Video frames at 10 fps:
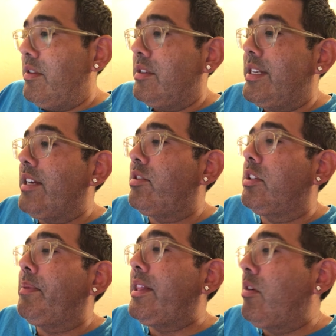
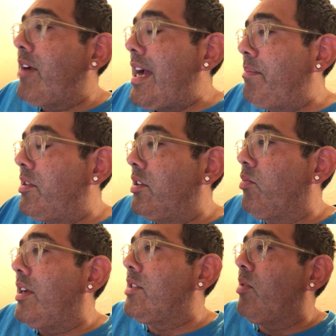Sixers beat the Raptors
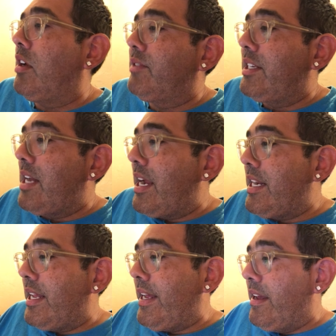
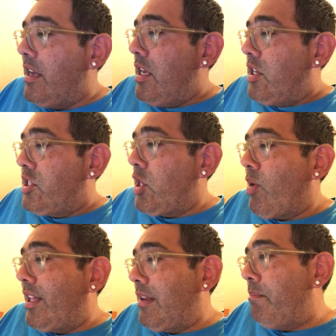112-90.
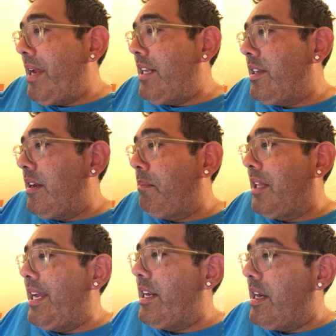Joel Embiid didn't
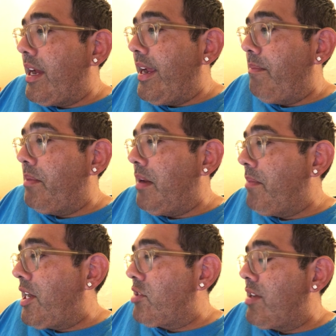play tonight, but
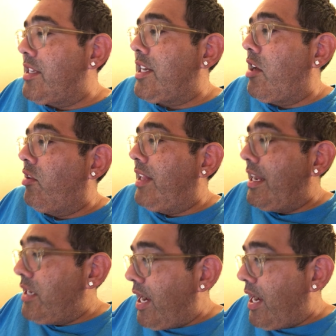Montrezl Harrell had